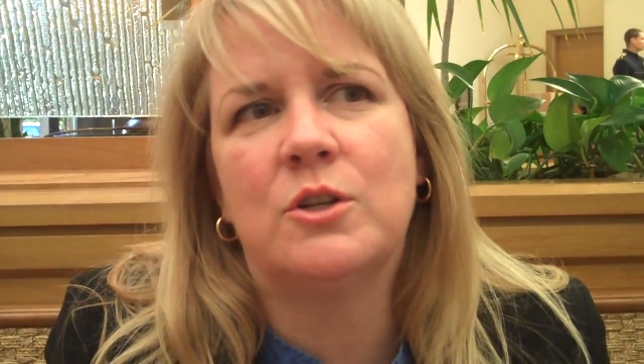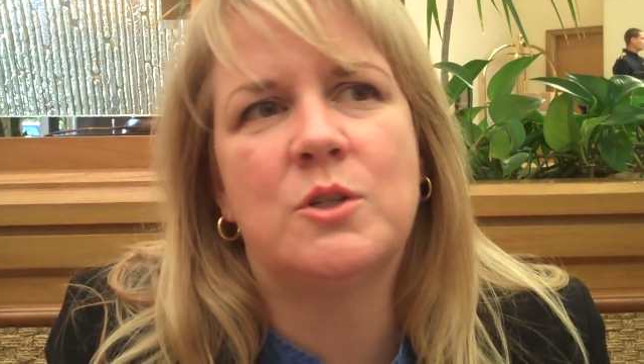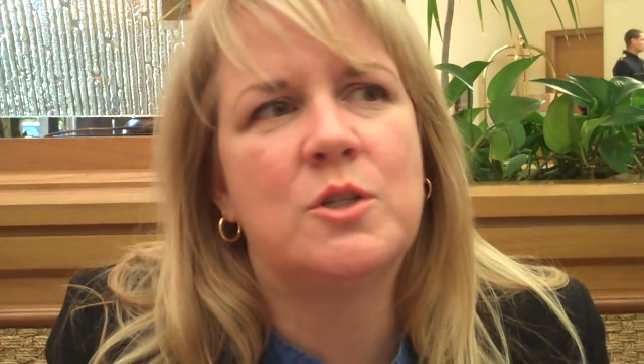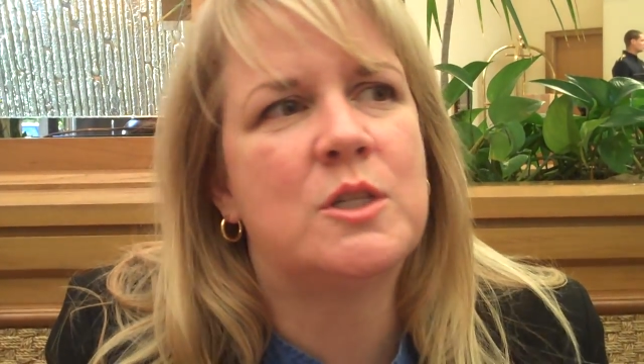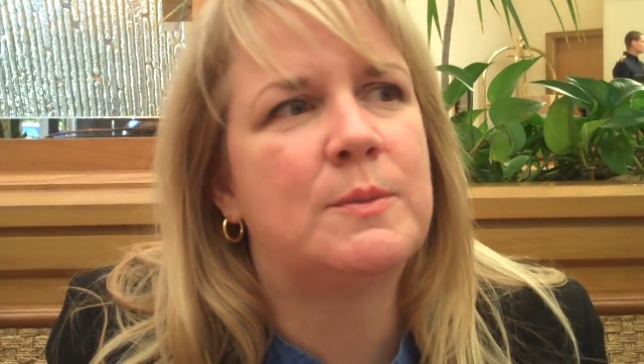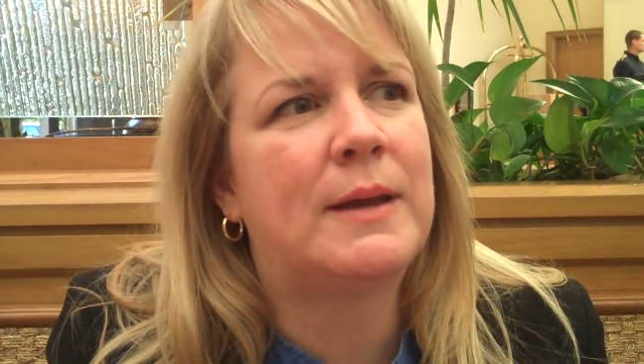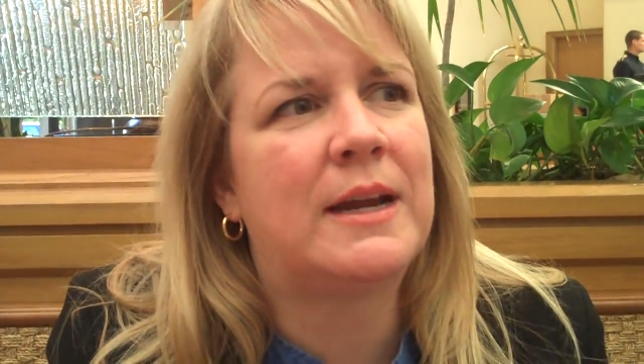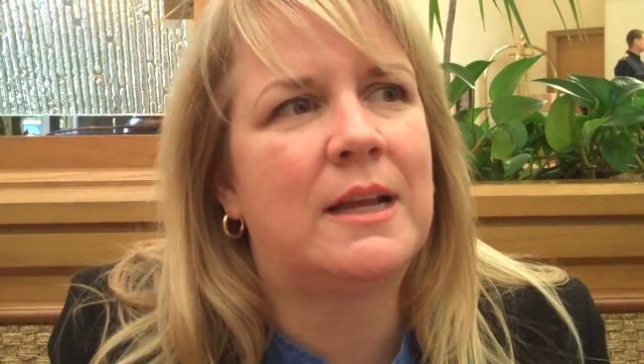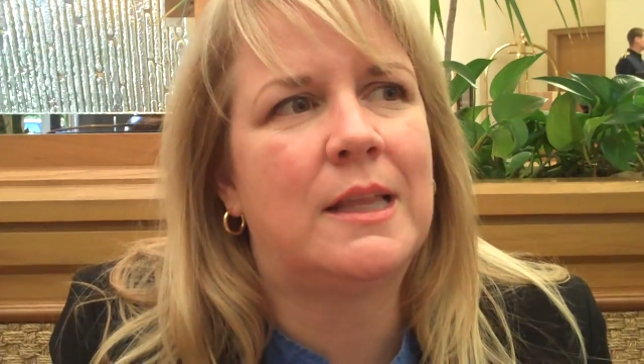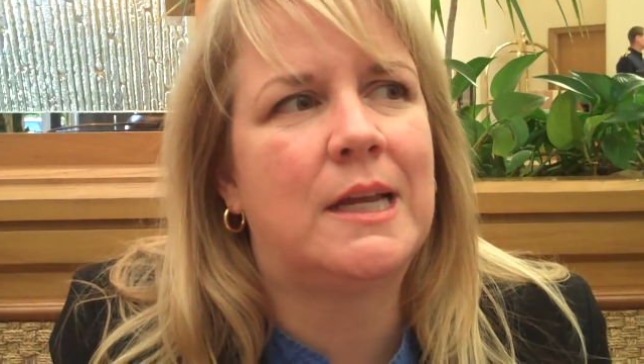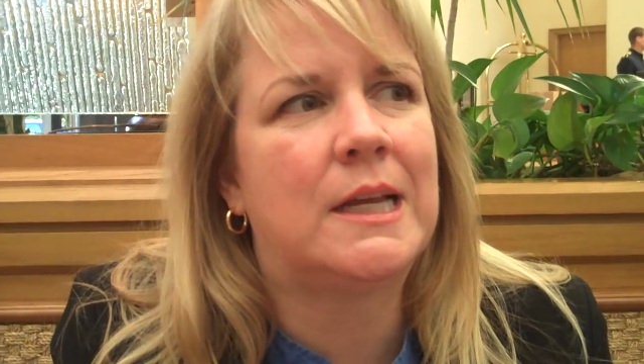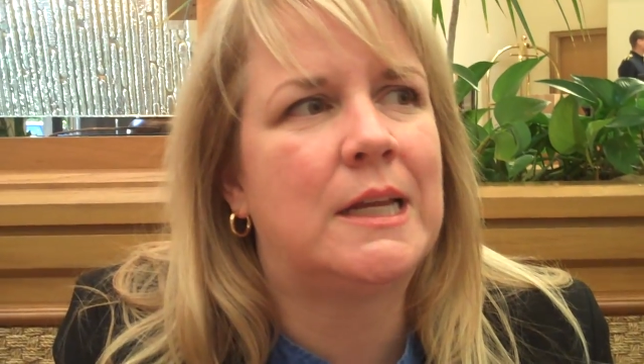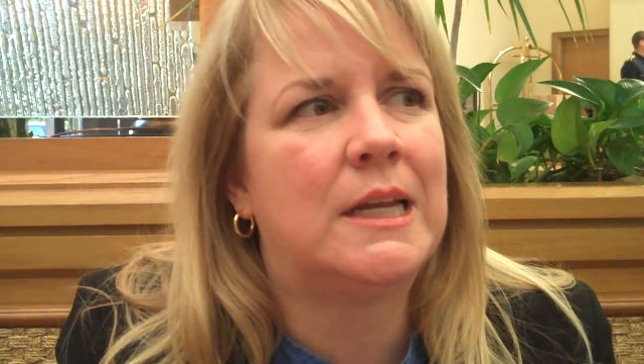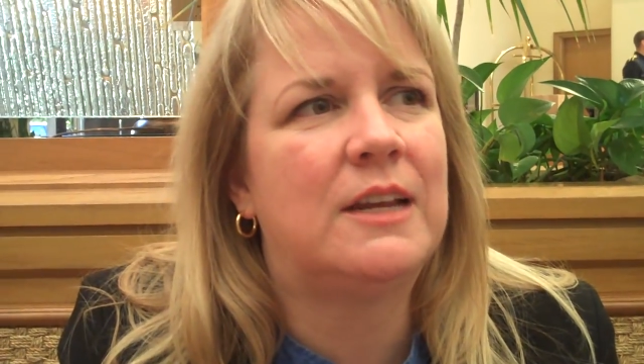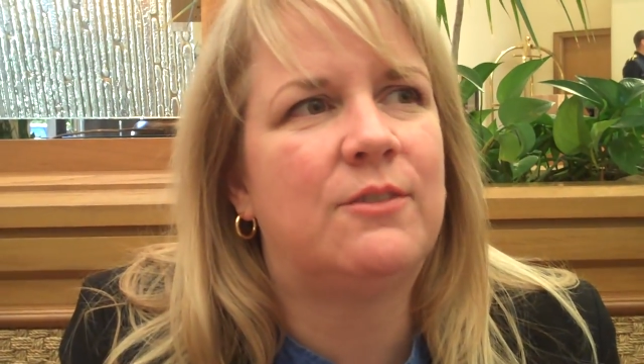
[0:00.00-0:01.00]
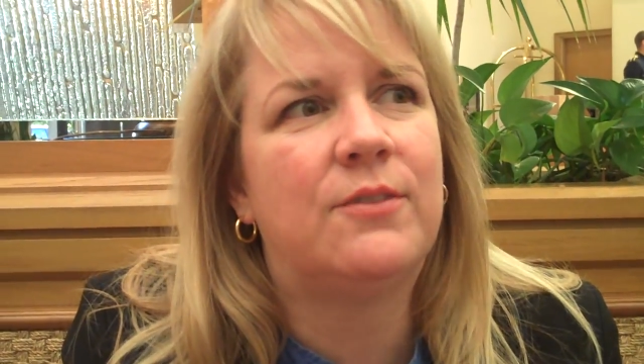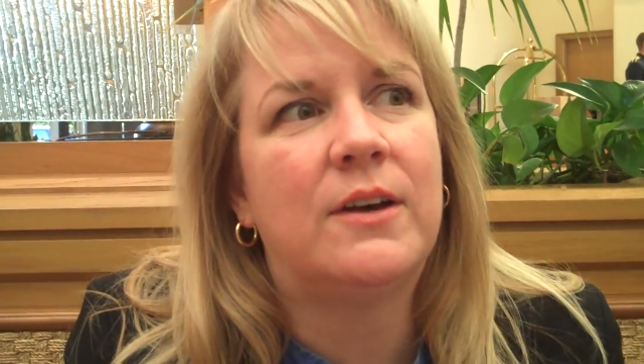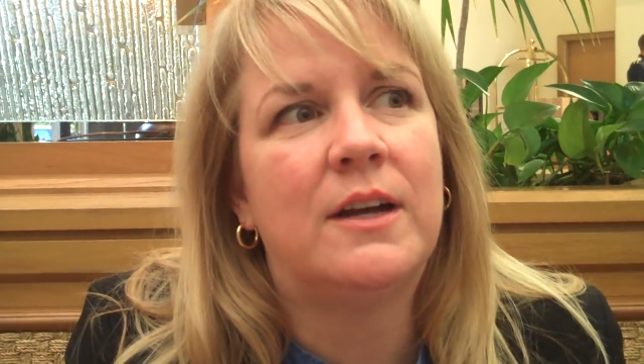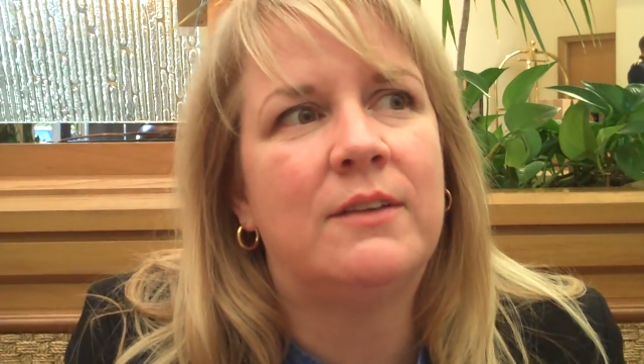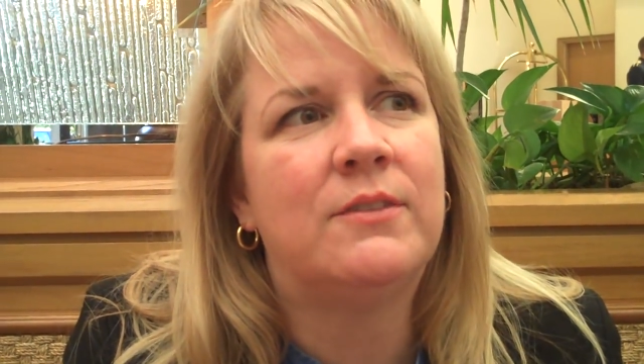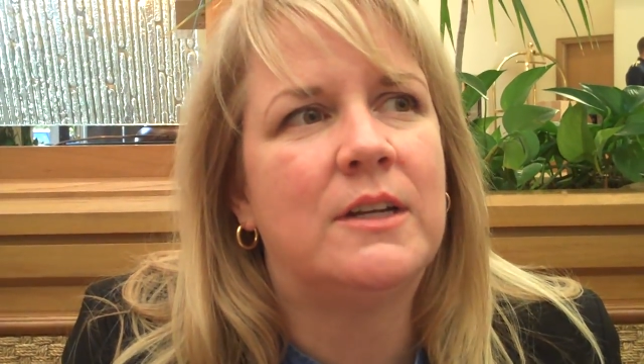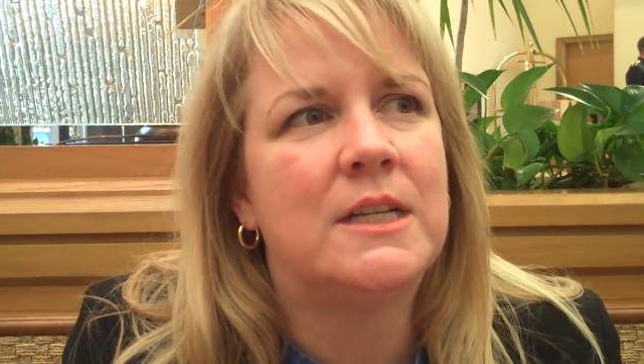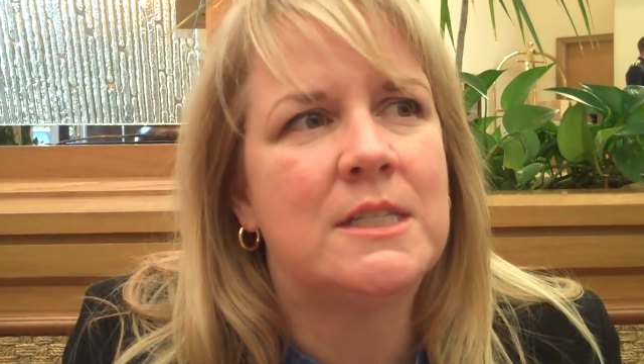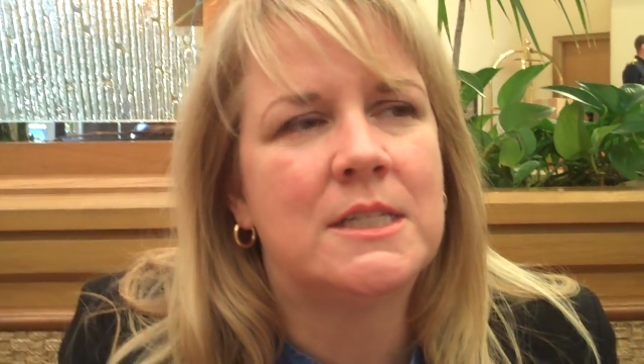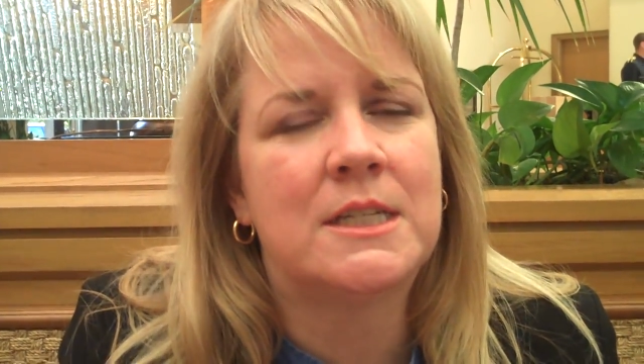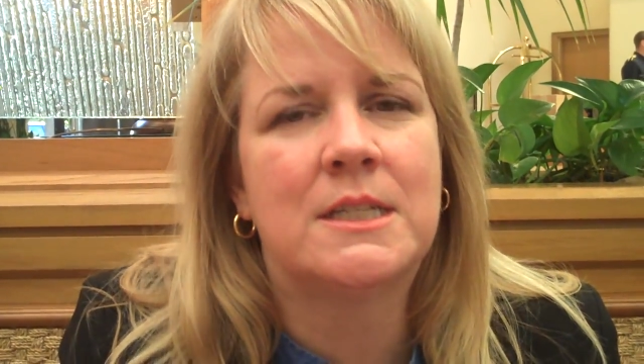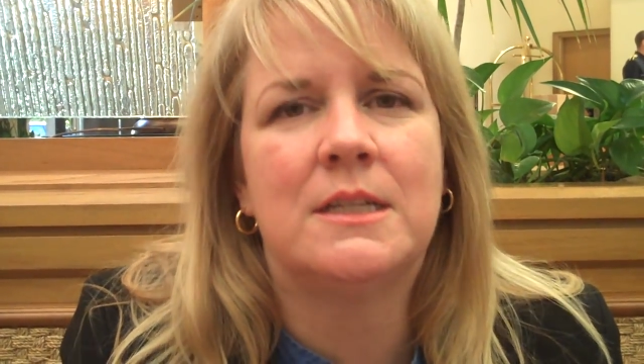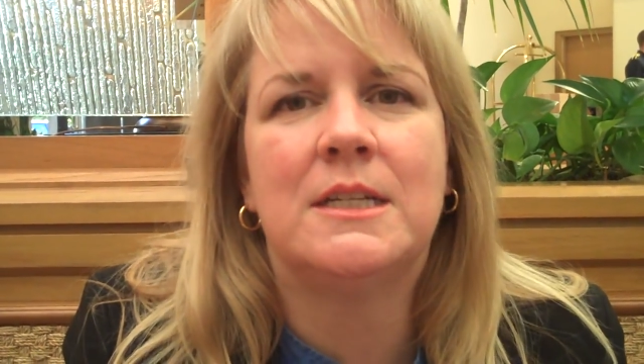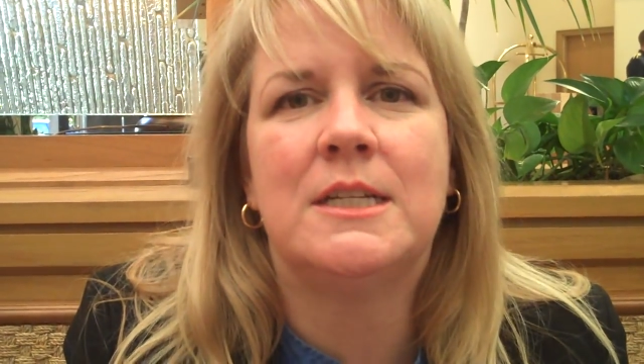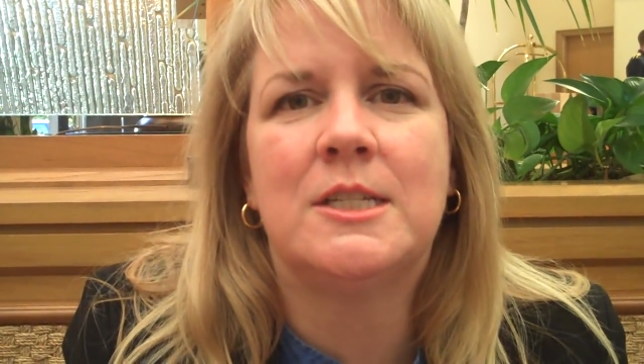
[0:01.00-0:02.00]
This is back in like 95,
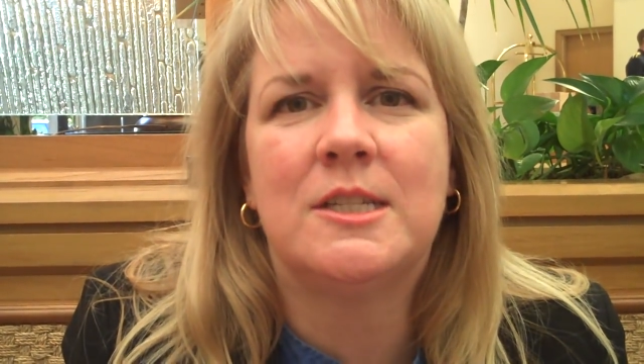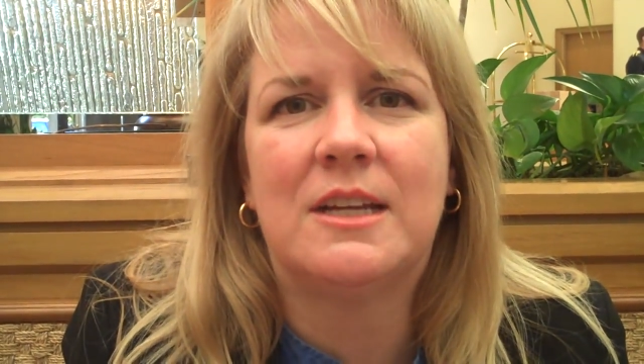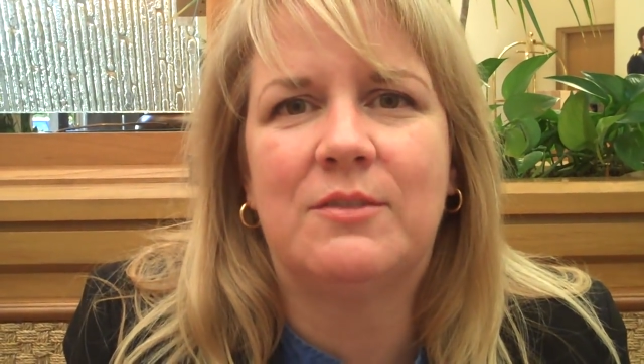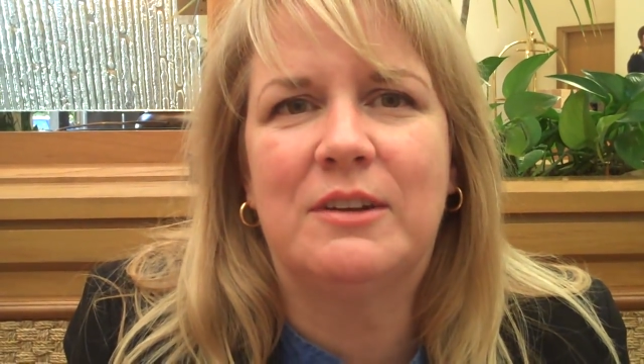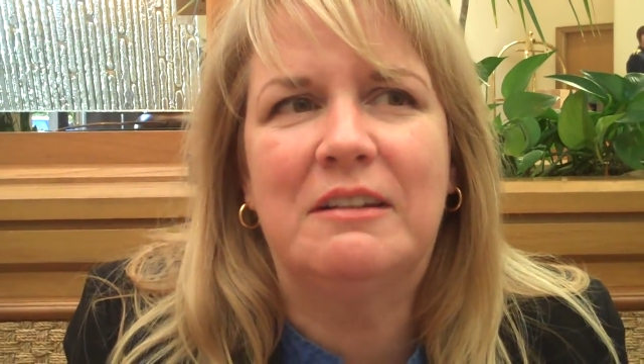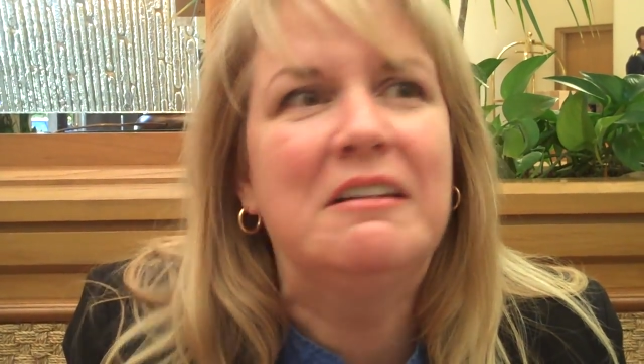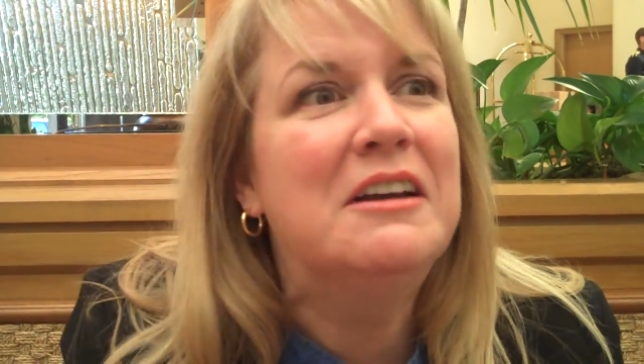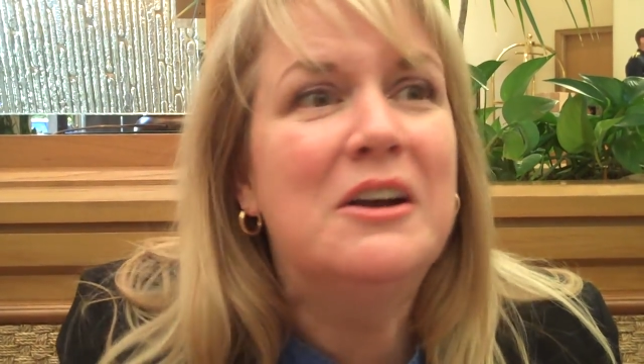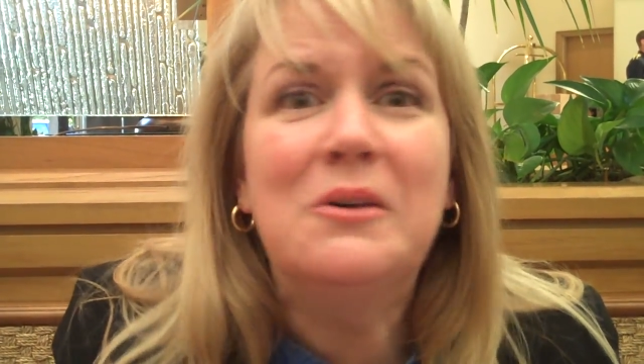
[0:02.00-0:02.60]
96, 97.